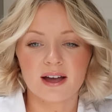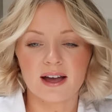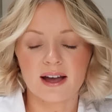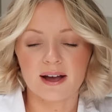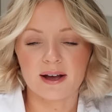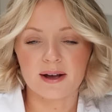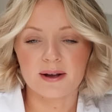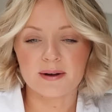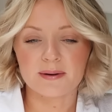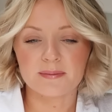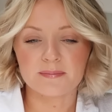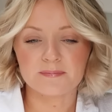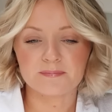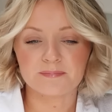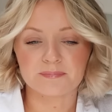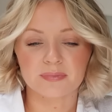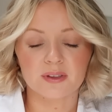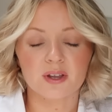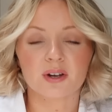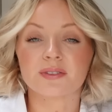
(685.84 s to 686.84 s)

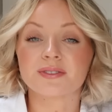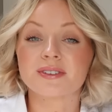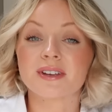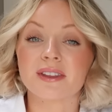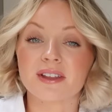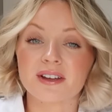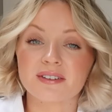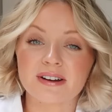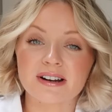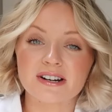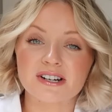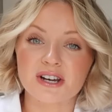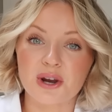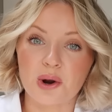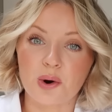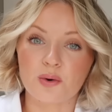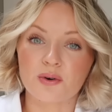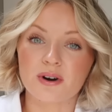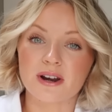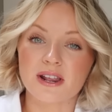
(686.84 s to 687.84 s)
content that I've
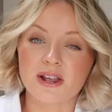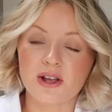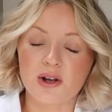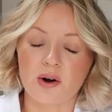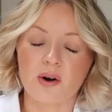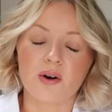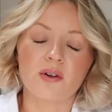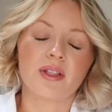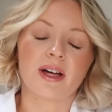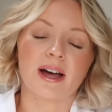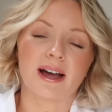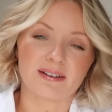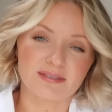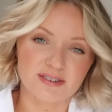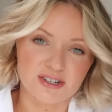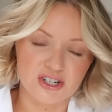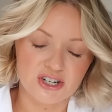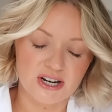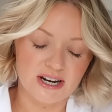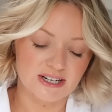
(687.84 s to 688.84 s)
actually already got that I
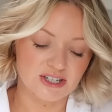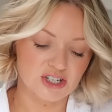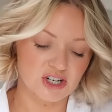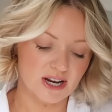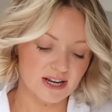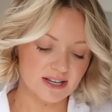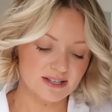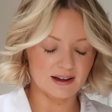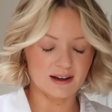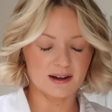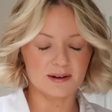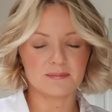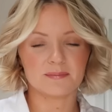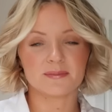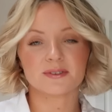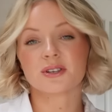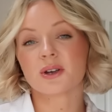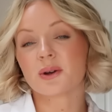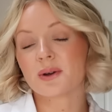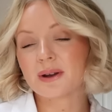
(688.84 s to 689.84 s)
haven't shared yet.
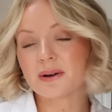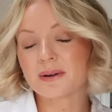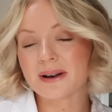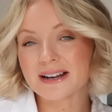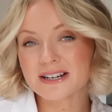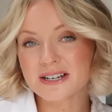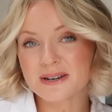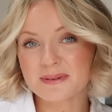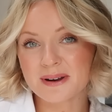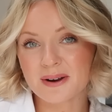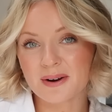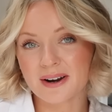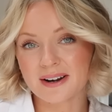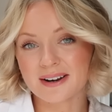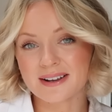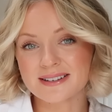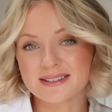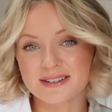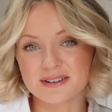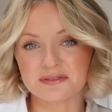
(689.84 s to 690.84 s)
So it would actually be quite
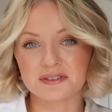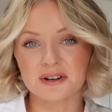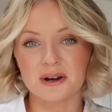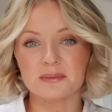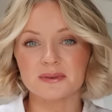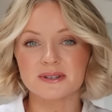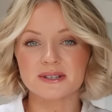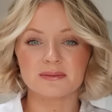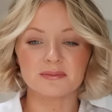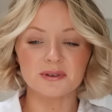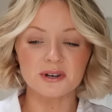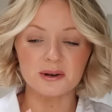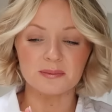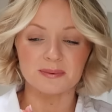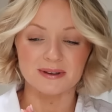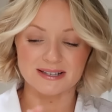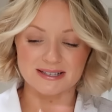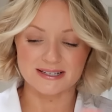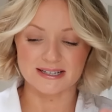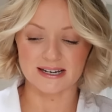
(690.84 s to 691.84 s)
nice to film some new
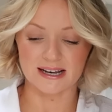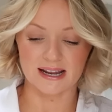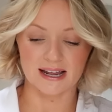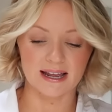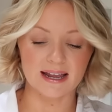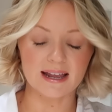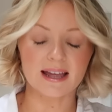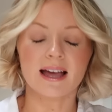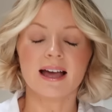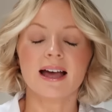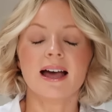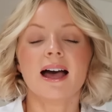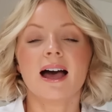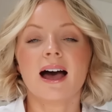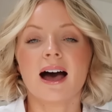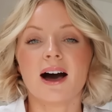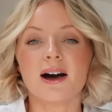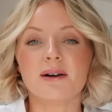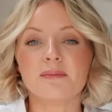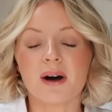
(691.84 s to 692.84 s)
bits today.
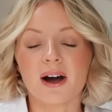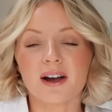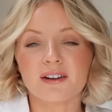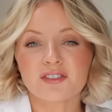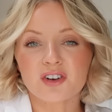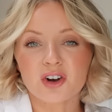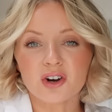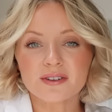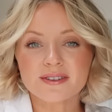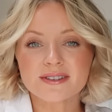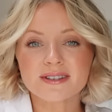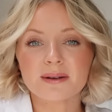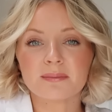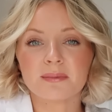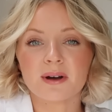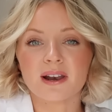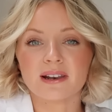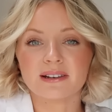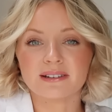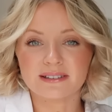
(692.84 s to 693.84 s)
I've got
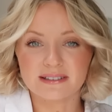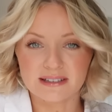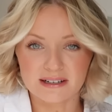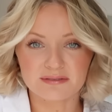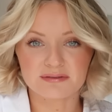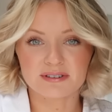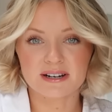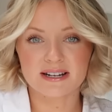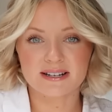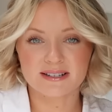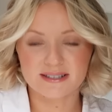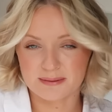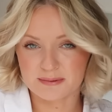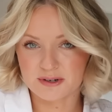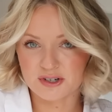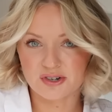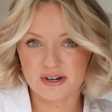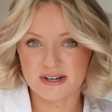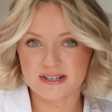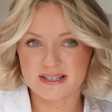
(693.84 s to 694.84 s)
some lovely
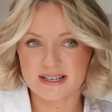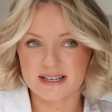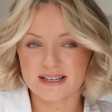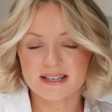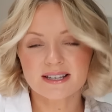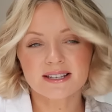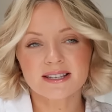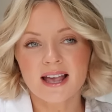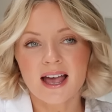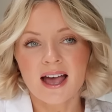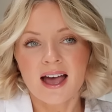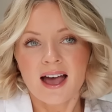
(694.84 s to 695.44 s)
summer dresses.